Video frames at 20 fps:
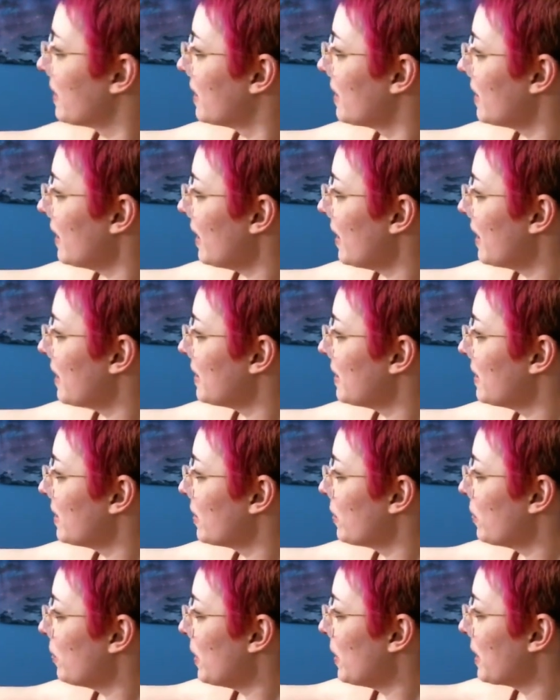And he'll
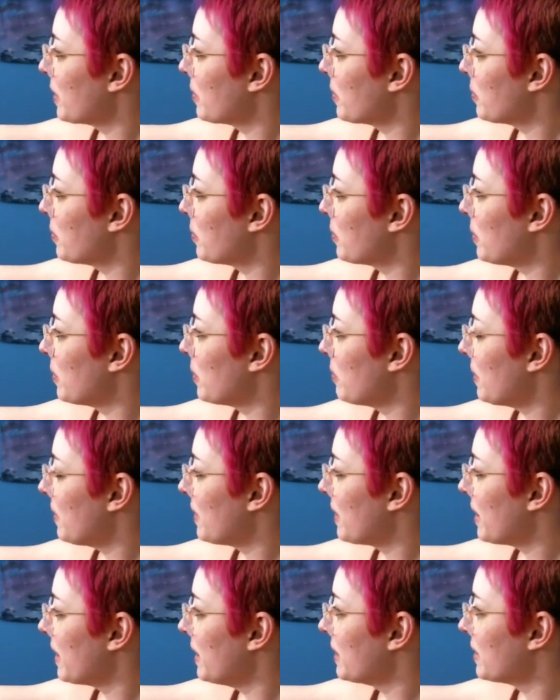wake up in the middle of the
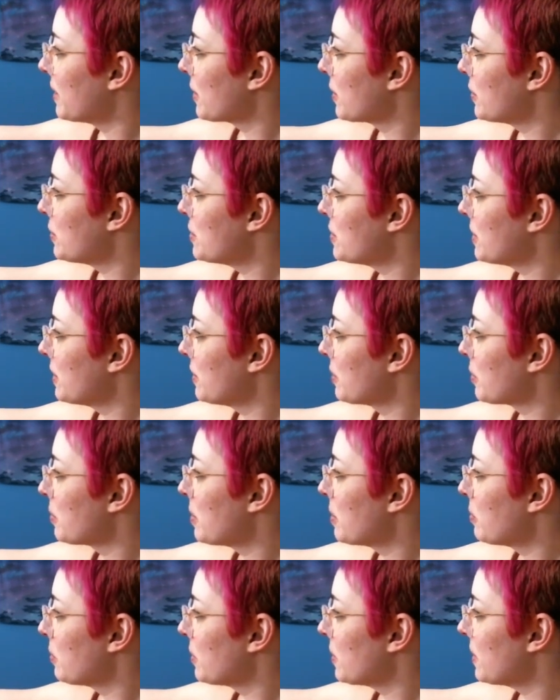night and urgently remember
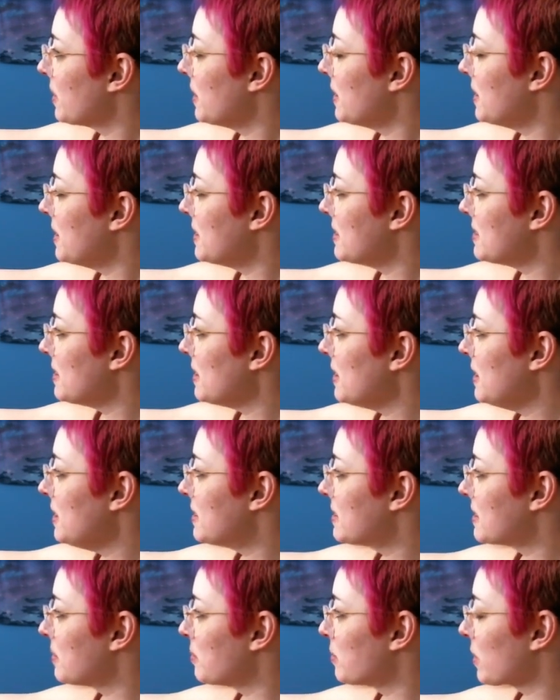that he needs to eat
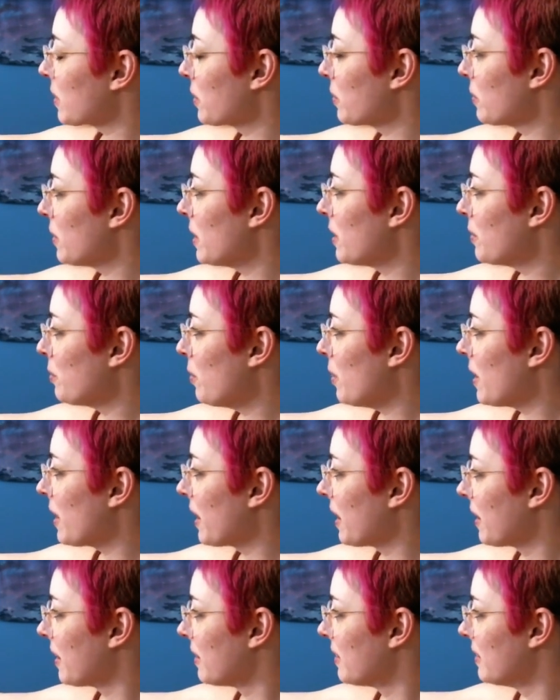something right away.
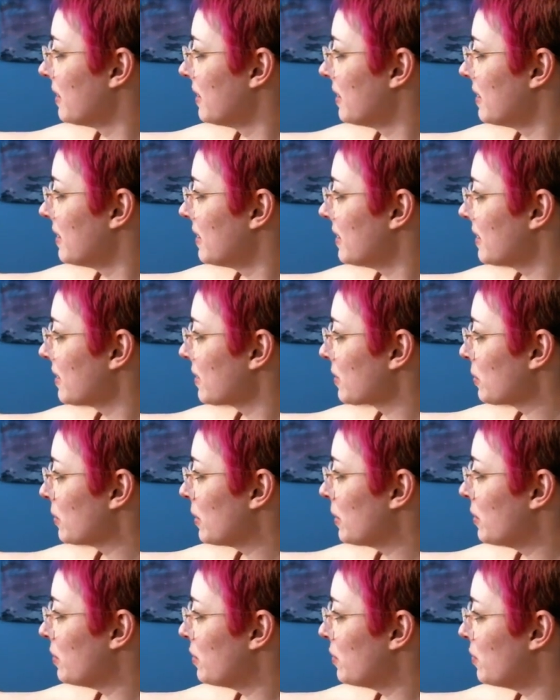And run to
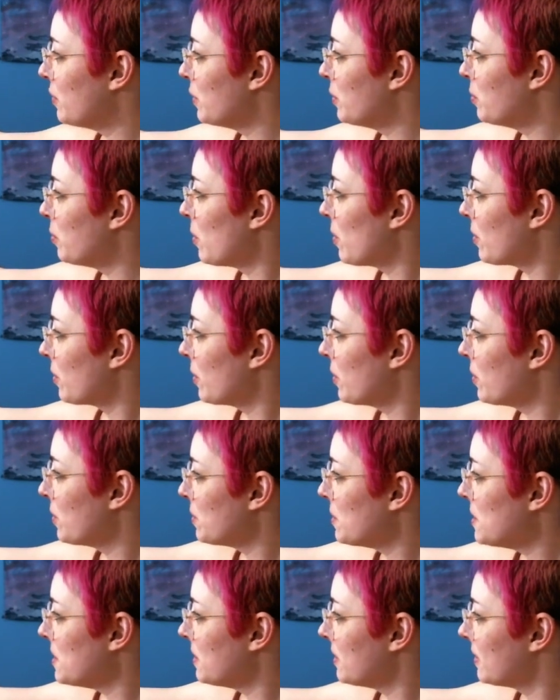the food bowl and go eat.
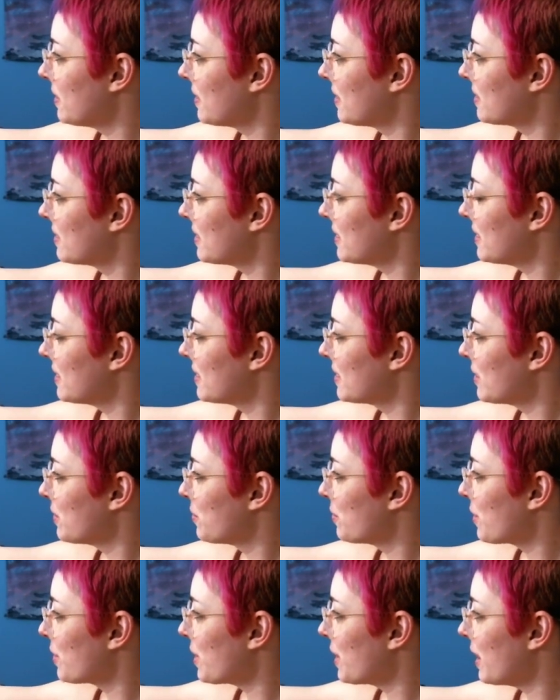It's so
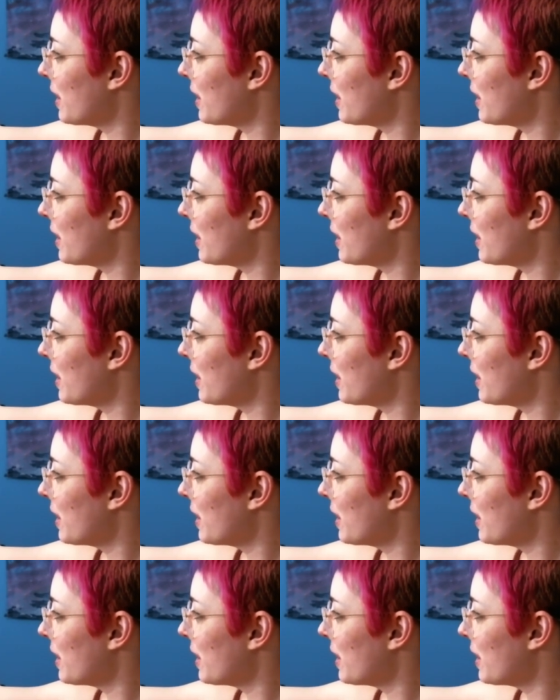funny.